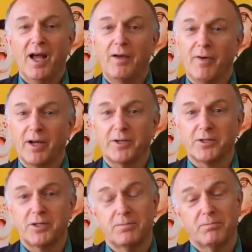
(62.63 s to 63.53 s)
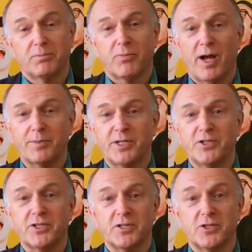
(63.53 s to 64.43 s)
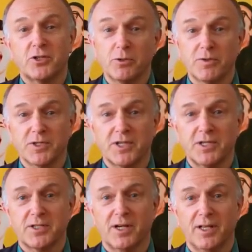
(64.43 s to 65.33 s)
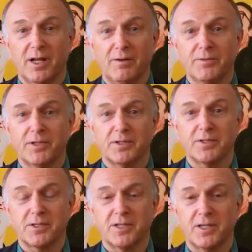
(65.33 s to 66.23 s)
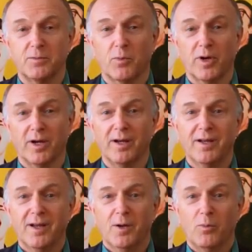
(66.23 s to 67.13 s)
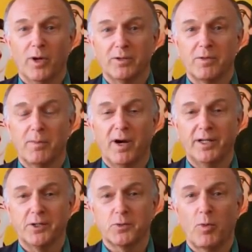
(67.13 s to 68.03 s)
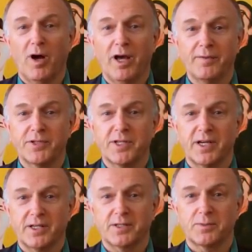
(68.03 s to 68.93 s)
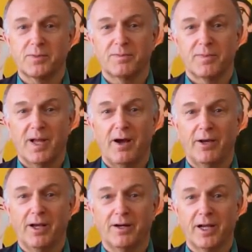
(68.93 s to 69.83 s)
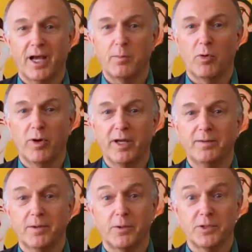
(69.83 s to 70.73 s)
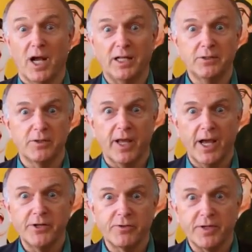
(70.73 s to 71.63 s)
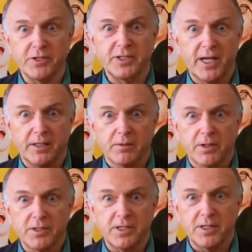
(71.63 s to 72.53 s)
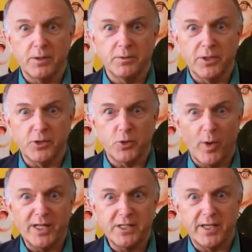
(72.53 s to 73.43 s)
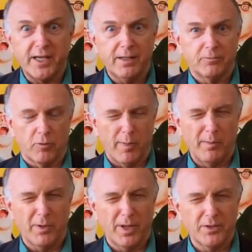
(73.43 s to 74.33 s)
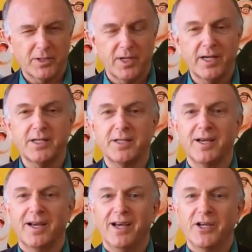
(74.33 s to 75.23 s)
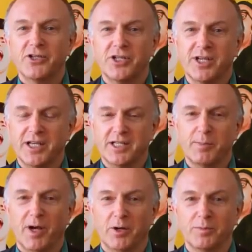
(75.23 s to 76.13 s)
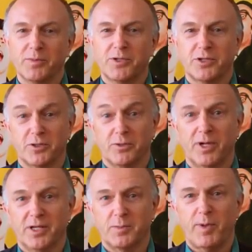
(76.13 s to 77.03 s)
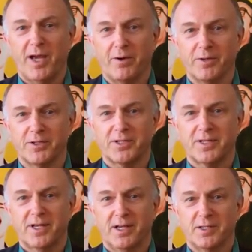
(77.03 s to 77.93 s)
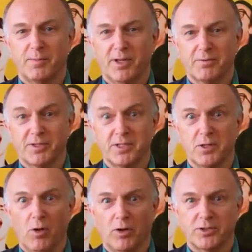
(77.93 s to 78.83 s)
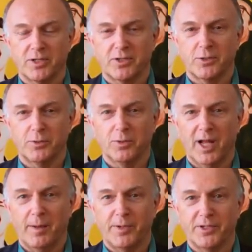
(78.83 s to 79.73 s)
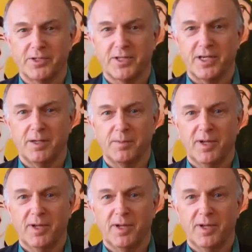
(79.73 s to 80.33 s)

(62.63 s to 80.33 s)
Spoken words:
If I could perhaps instance two of the scenes I loved, it's the scene where one of the miner's wives takes our young gay boy, who's under the age of consent because he's only 20, remember those days? She takes him home to his parents. His mother is not at all happy to see him.